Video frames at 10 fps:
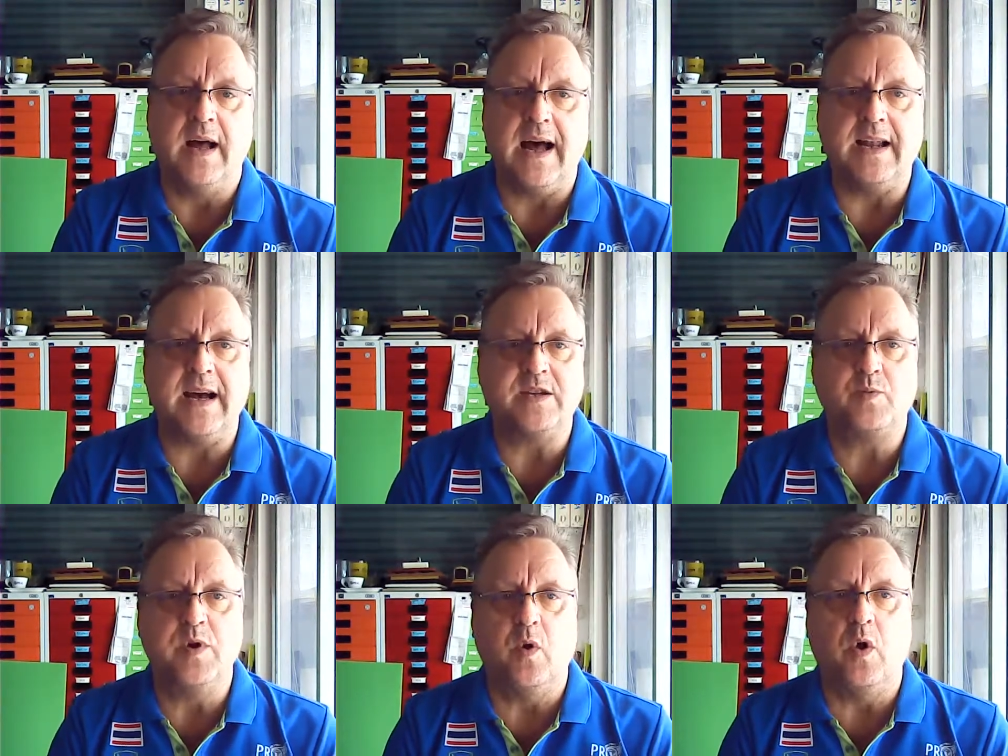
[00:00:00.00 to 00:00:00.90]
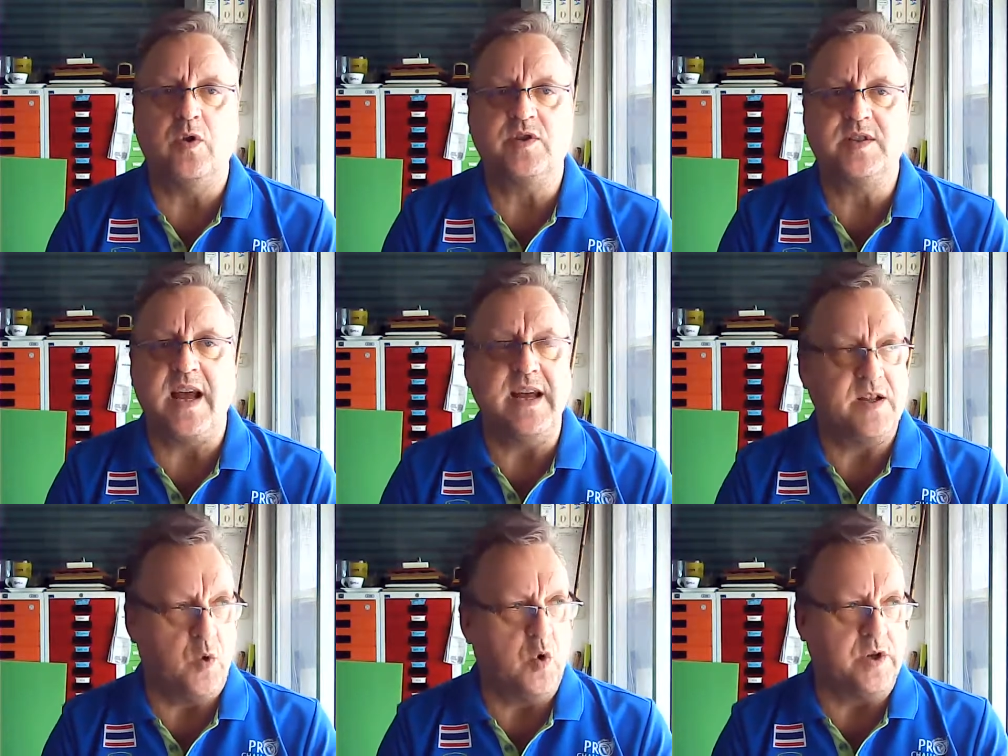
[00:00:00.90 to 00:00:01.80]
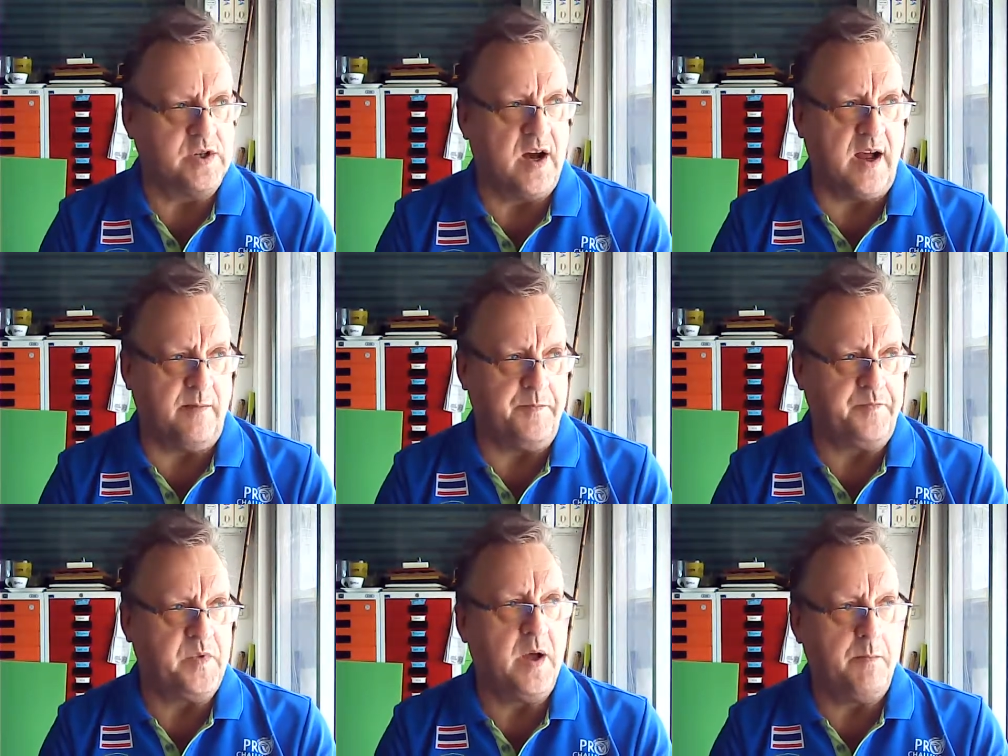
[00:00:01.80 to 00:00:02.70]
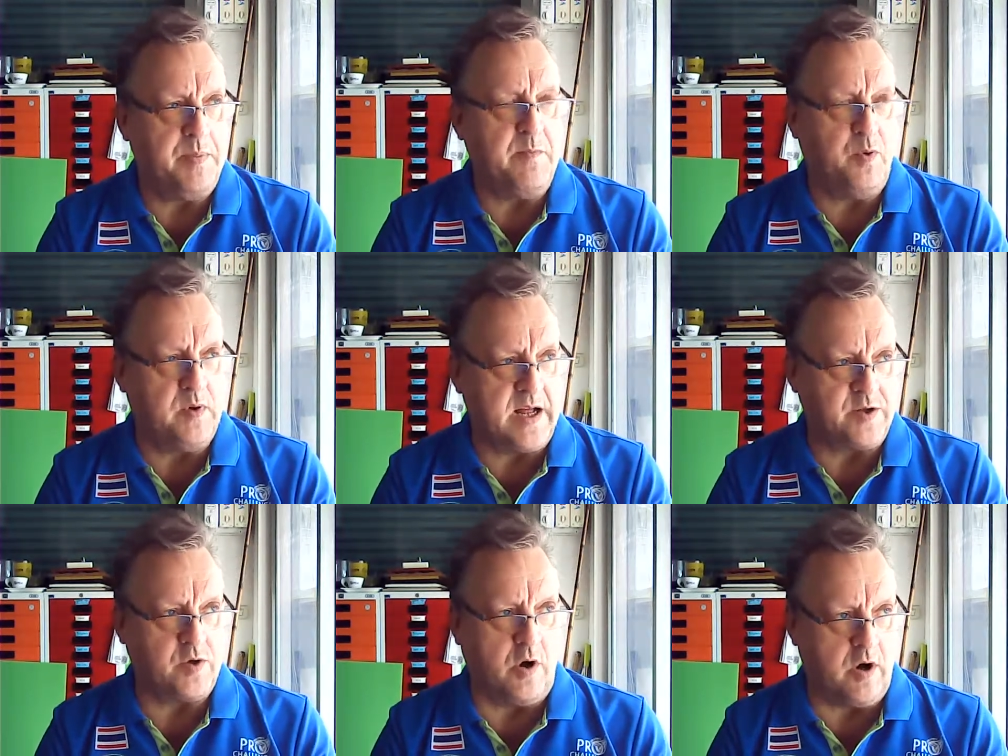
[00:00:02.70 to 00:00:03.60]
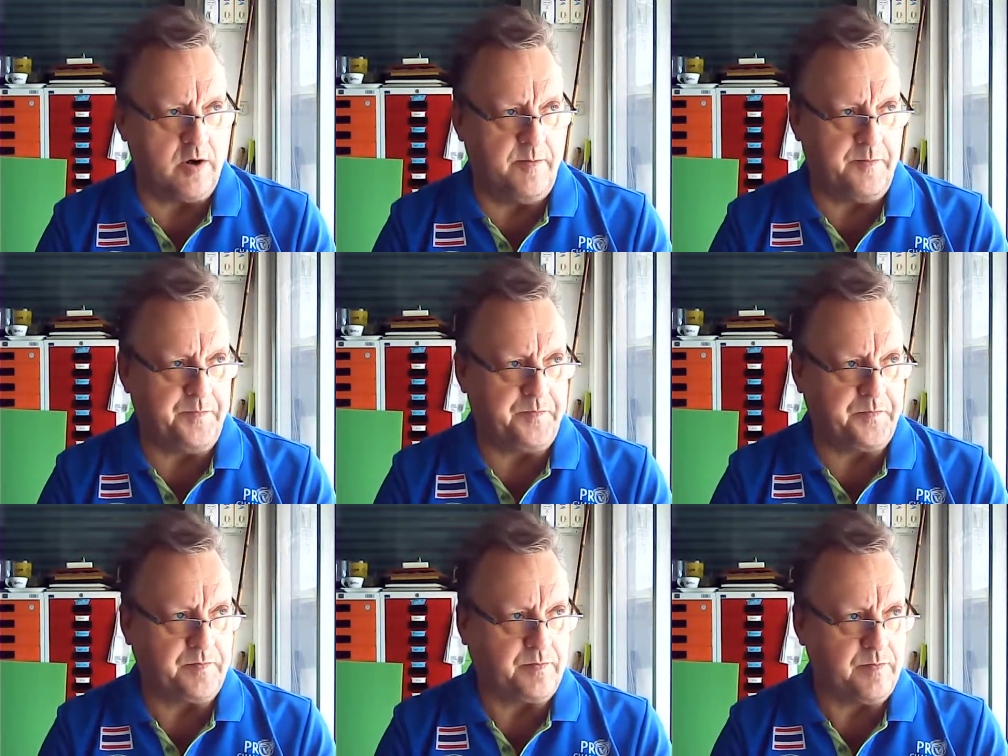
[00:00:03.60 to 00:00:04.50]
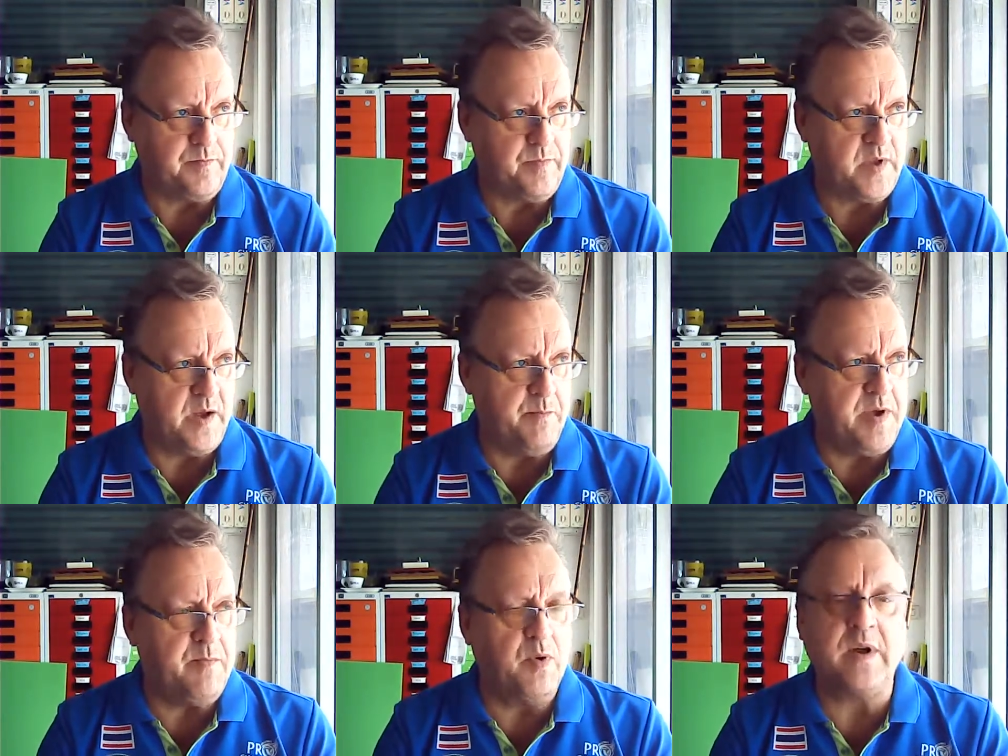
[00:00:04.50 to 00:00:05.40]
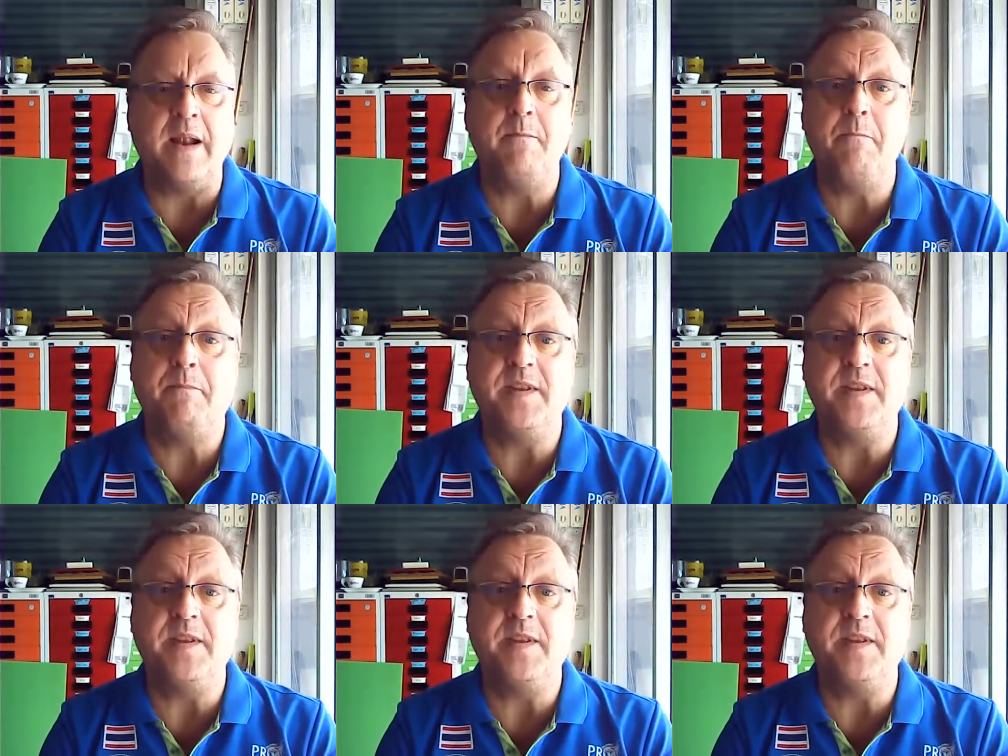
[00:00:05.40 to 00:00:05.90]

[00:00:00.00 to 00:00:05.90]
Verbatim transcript: And as we all say it all the time, people can talk, people can